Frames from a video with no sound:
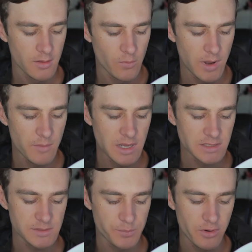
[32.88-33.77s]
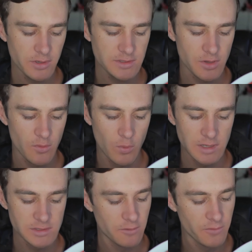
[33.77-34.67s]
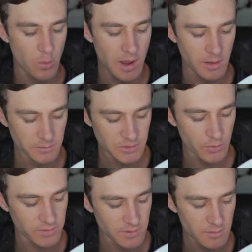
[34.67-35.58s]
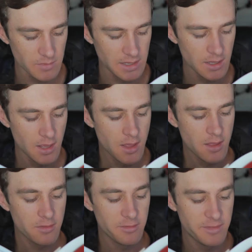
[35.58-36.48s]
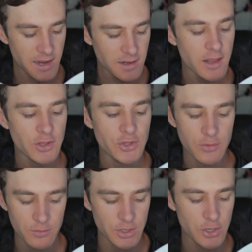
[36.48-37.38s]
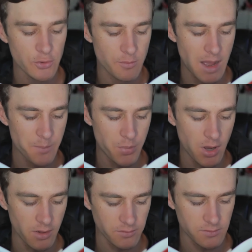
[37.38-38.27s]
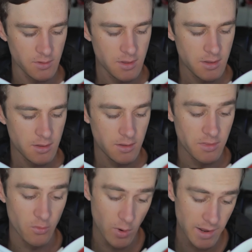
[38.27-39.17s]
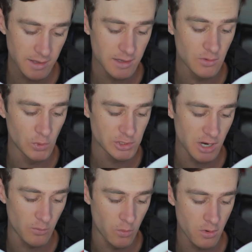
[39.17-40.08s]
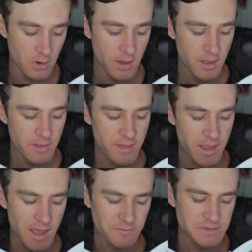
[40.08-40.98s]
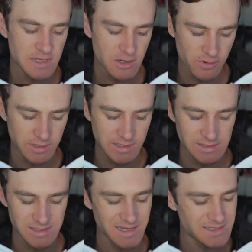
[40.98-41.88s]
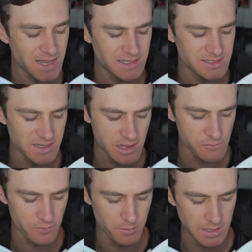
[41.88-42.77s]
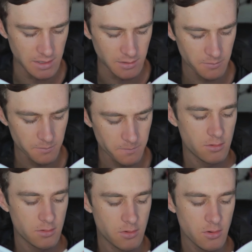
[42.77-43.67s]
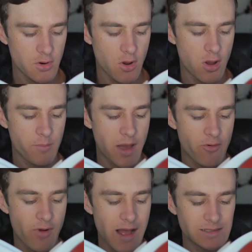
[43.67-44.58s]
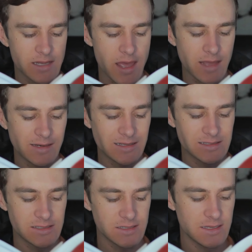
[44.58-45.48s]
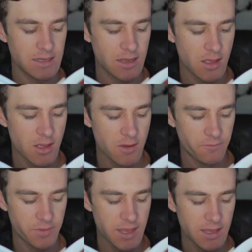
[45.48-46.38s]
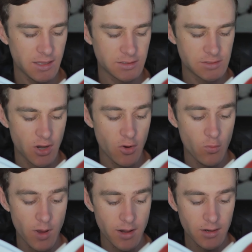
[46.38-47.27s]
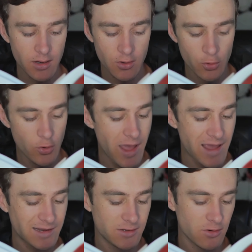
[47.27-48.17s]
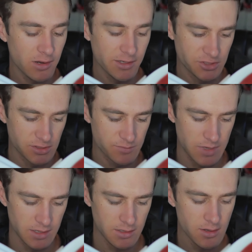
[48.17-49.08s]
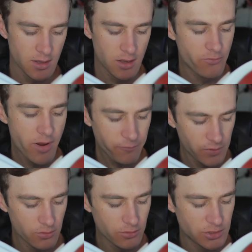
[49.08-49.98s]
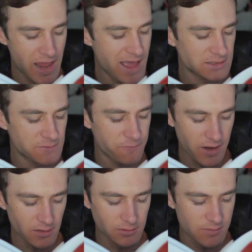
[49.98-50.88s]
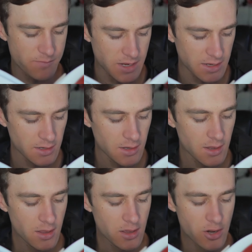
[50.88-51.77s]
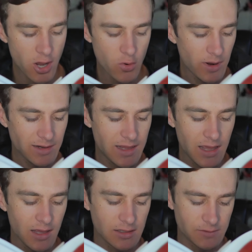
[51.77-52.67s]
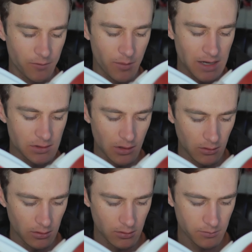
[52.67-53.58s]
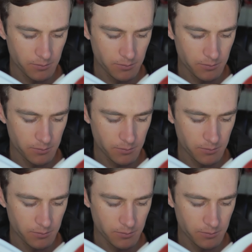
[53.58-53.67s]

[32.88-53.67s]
When my spirit was overwhelmed within me, then you knew my path. In the way in which I walk, they have secretly set a snare for me. Look on my right hand and see, for there is no one who acknowledges me. Refuge has failed me. No one cares for my soul.